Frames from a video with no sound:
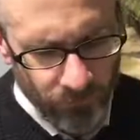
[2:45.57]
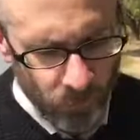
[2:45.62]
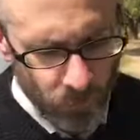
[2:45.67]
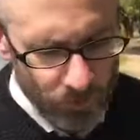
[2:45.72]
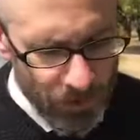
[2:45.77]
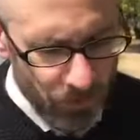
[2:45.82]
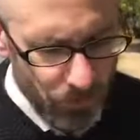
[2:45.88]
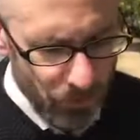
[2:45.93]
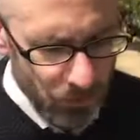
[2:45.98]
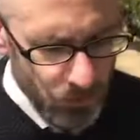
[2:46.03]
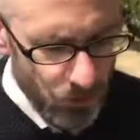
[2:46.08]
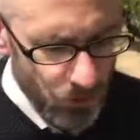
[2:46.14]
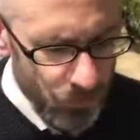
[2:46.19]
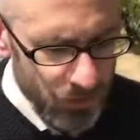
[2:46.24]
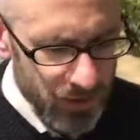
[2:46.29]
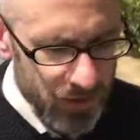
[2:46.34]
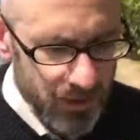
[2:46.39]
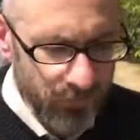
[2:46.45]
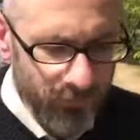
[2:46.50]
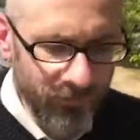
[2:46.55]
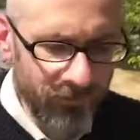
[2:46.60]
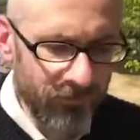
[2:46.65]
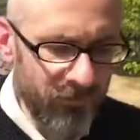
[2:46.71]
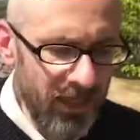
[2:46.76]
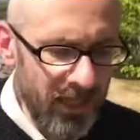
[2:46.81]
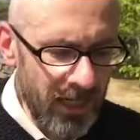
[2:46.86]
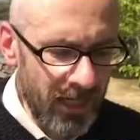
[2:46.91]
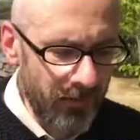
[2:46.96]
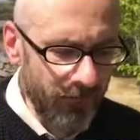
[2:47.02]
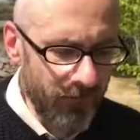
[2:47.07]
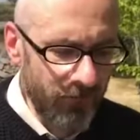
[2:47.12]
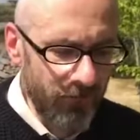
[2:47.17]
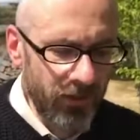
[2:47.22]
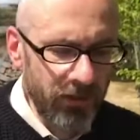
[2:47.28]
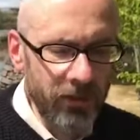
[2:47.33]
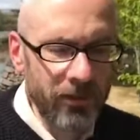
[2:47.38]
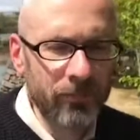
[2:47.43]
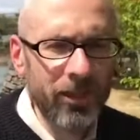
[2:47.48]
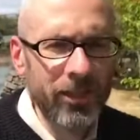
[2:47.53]
the phony baloney, fiat
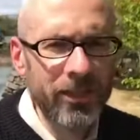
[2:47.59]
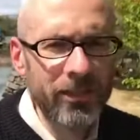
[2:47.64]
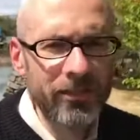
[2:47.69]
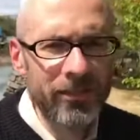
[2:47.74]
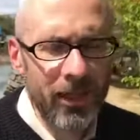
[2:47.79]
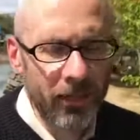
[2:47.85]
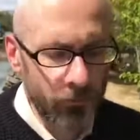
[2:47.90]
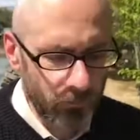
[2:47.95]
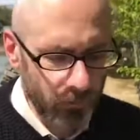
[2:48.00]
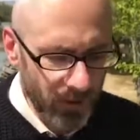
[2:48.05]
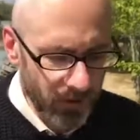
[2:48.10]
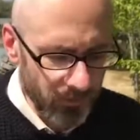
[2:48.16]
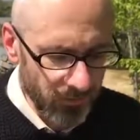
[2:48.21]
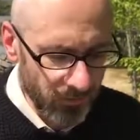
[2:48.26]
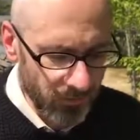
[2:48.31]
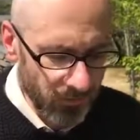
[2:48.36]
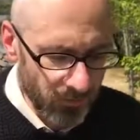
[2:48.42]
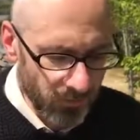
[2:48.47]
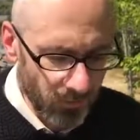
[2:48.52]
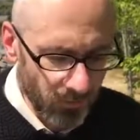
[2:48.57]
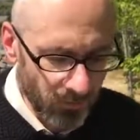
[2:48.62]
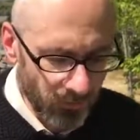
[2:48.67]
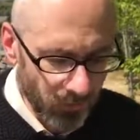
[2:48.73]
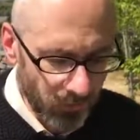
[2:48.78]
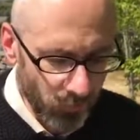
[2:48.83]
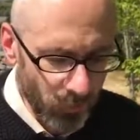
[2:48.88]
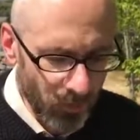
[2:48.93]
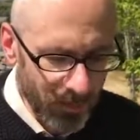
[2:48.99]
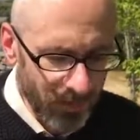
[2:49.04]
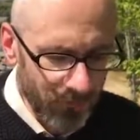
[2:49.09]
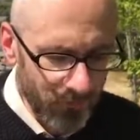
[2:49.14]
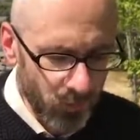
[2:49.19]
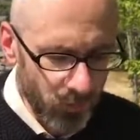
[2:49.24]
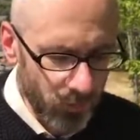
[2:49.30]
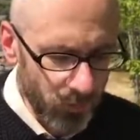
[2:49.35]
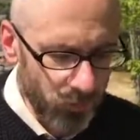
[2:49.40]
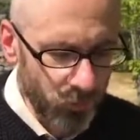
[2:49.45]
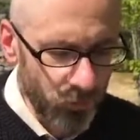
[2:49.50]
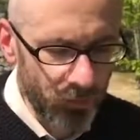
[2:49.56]
funny money debt rises to over
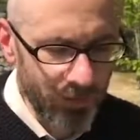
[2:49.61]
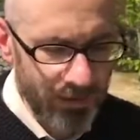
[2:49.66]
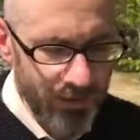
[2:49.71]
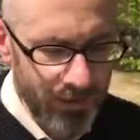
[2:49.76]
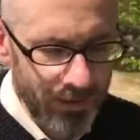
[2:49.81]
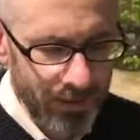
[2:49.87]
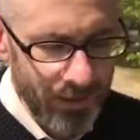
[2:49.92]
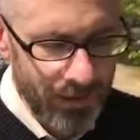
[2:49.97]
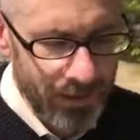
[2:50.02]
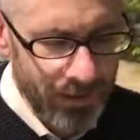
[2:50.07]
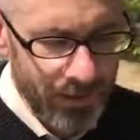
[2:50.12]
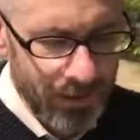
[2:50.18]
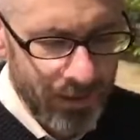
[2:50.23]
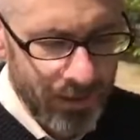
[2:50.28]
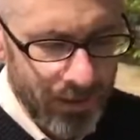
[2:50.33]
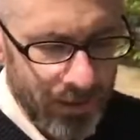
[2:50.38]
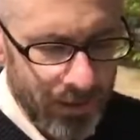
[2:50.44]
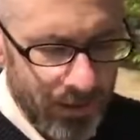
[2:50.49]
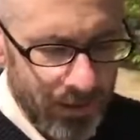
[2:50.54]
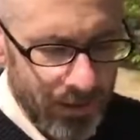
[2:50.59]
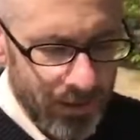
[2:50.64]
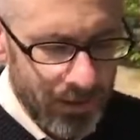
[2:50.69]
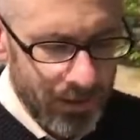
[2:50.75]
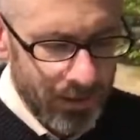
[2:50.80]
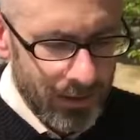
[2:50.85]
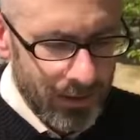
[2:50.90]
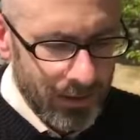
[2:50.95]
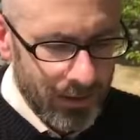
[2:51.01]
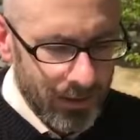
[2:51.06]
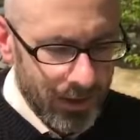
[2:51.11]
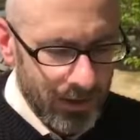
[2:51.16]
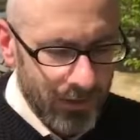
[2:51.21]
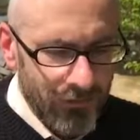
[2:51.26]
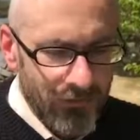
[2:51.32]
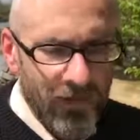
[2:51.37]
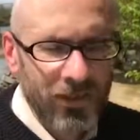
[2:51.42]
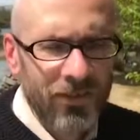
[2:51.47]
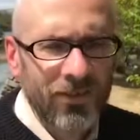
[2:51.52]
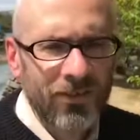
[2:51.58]
twenty-four trillion dollars
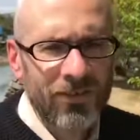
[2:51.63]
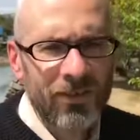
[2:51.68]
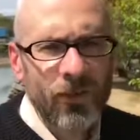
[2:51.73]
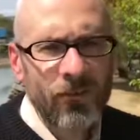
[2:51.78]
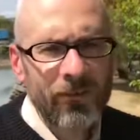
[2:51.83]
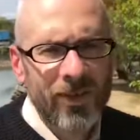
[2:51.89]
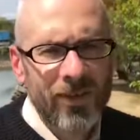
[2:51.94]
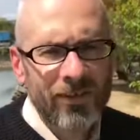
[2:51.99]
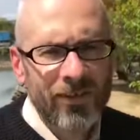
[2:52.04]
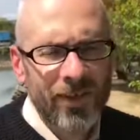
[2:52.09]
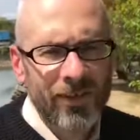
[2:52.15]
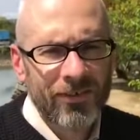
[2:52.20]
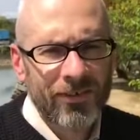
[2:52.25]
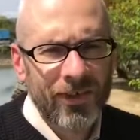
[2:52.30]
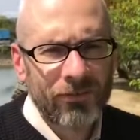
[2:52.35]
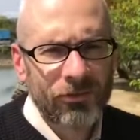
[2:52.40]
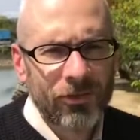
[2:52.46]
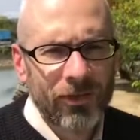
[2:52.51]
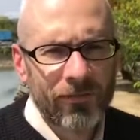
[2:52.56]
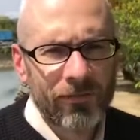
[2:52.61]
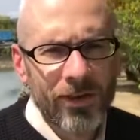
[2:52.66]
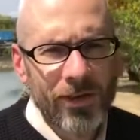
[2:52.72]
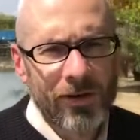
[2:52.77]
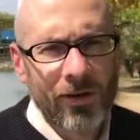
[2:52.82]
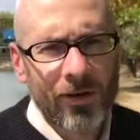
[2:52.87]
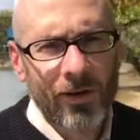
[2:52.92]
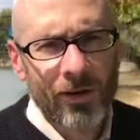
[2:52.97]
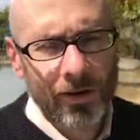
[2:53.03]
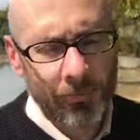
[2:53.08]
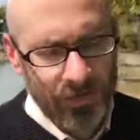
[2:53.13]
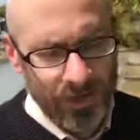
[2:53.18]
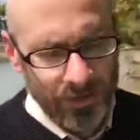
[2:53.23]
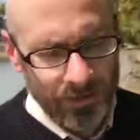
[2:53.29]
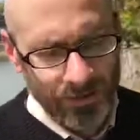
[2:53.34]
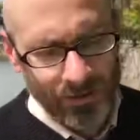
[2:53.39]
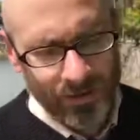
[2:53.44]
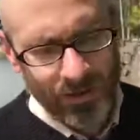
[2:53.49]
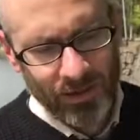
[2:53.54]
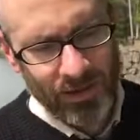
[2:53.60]
and the Fed's Sovietization of the
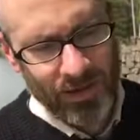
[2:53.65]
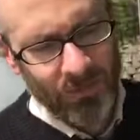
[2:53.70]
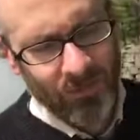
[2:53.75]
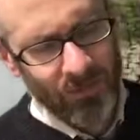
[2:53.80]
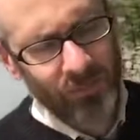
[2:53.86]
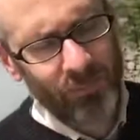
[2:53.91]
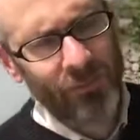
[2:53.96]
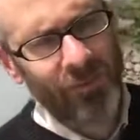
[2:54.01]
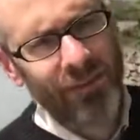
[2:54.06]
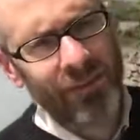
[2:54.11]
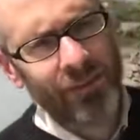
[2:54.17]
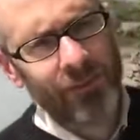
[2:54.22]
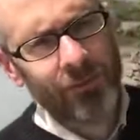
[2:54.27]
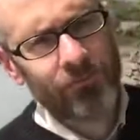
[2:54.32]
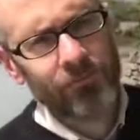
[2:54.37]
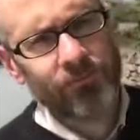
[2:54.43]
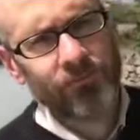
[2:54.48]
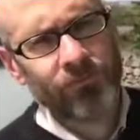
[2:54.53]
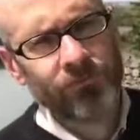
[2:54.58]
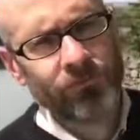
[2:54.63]
economy is complete.